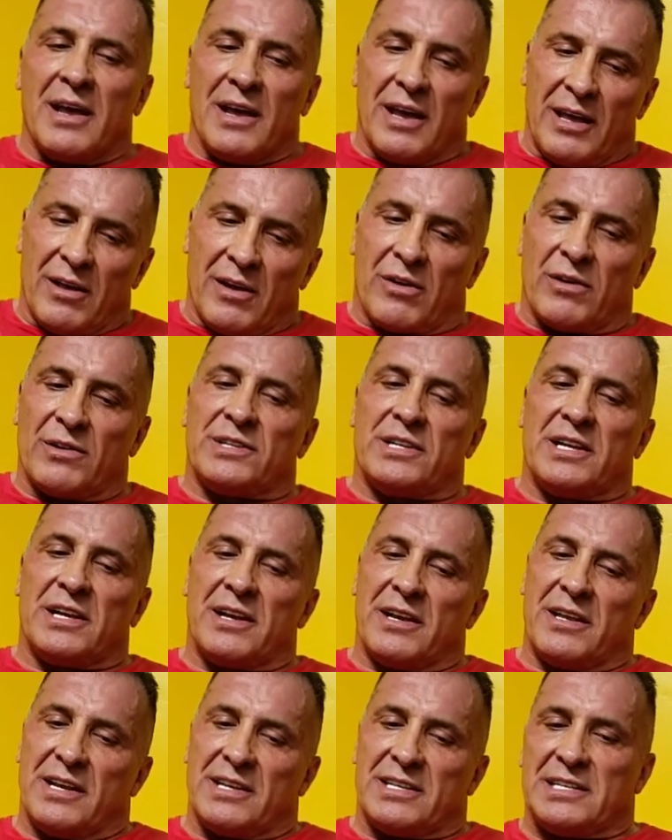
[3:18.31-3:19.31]
you know,
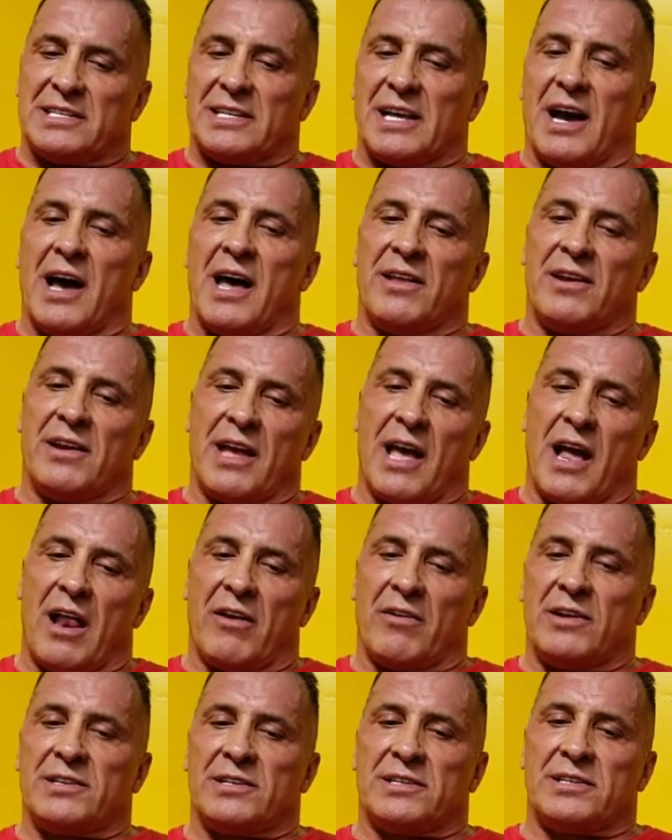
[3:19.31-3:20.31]
consider this is 100
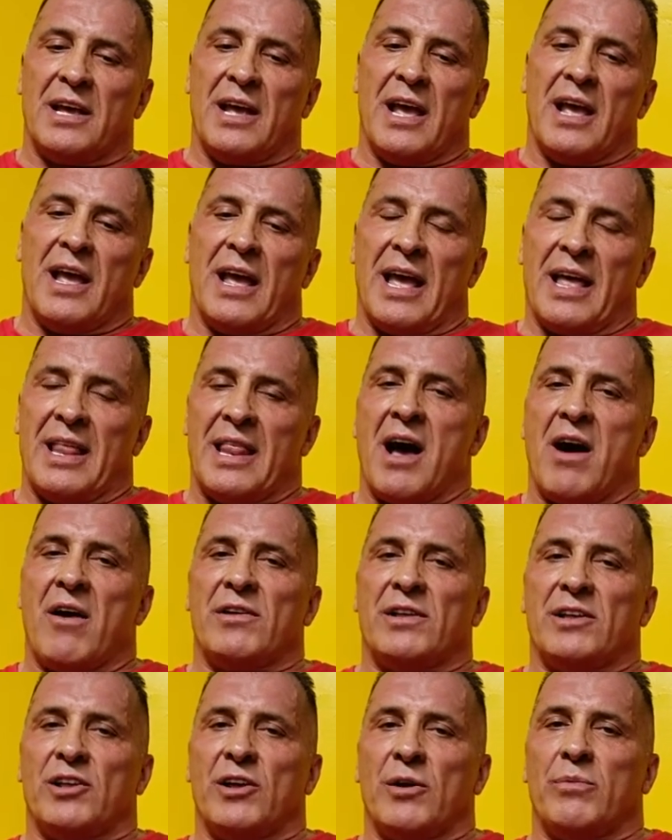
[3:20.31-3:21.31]
calories an
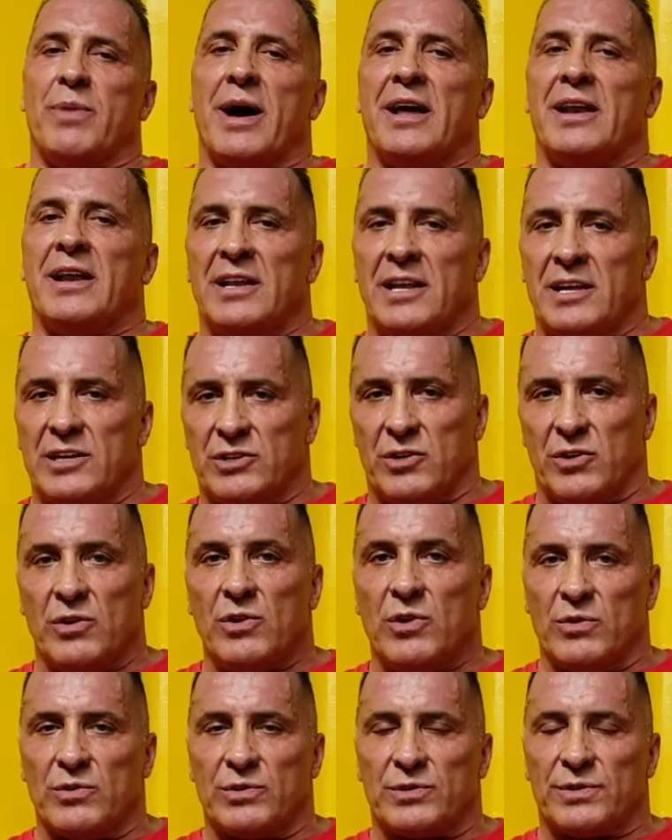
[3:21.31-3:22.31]
hour that your body needs to
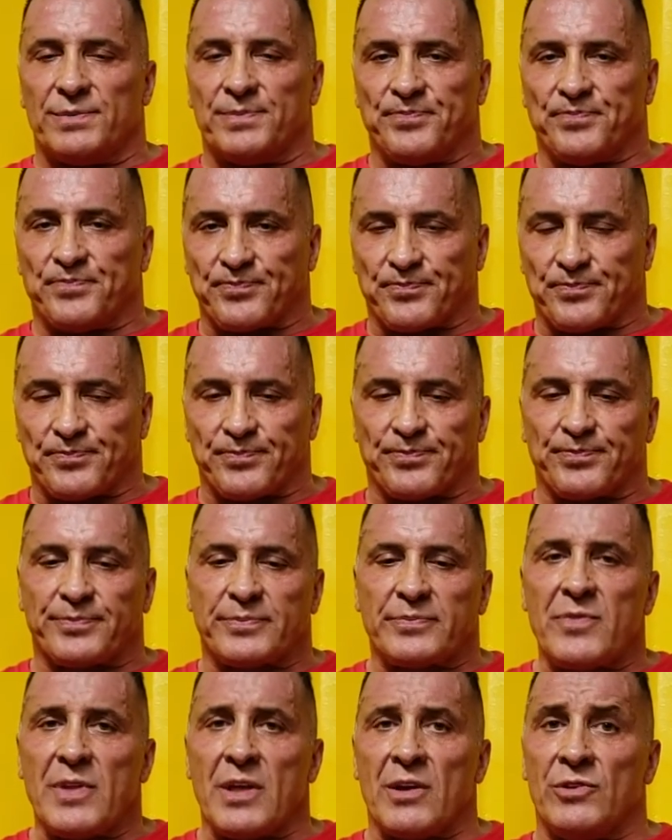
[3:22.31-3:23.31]
use
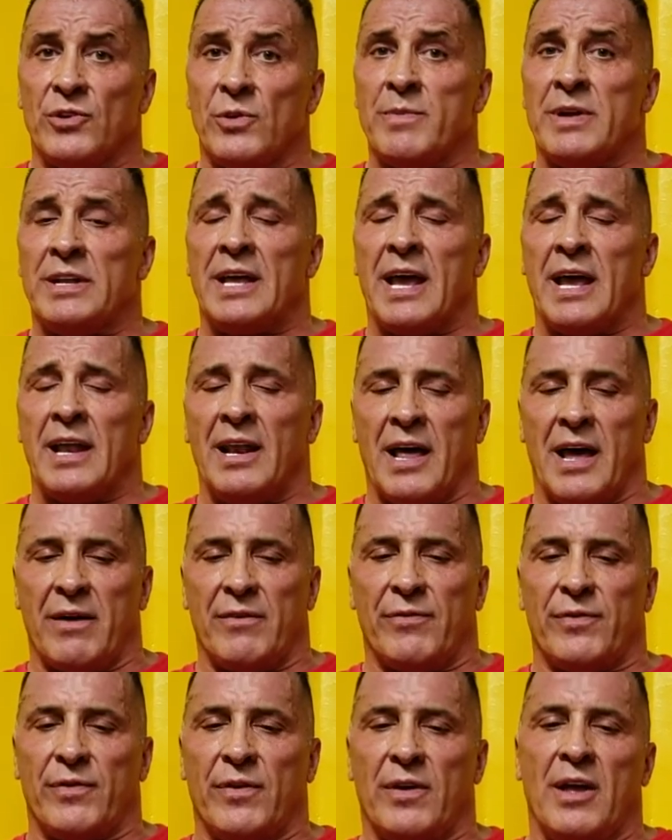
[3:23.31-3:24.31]
to maintain
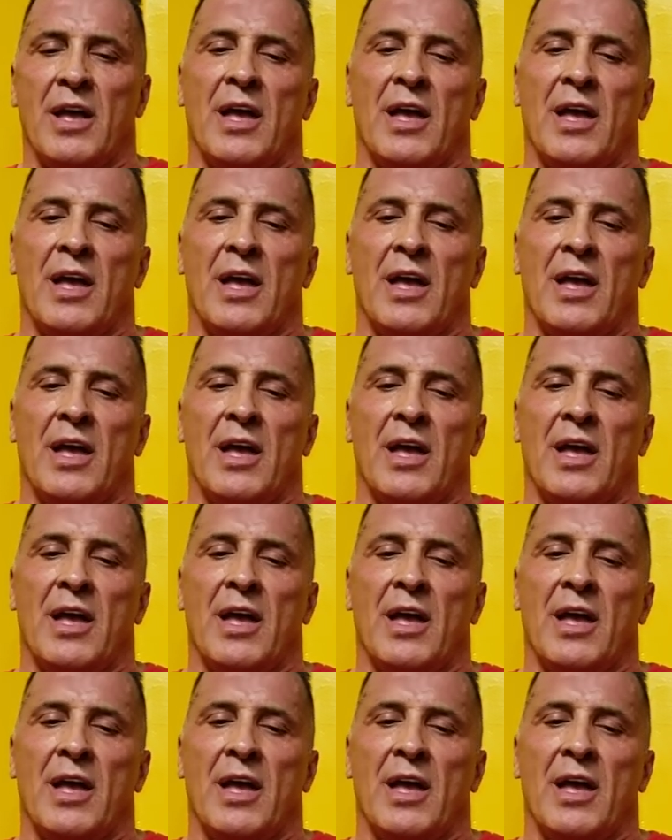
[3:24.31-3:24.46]
life.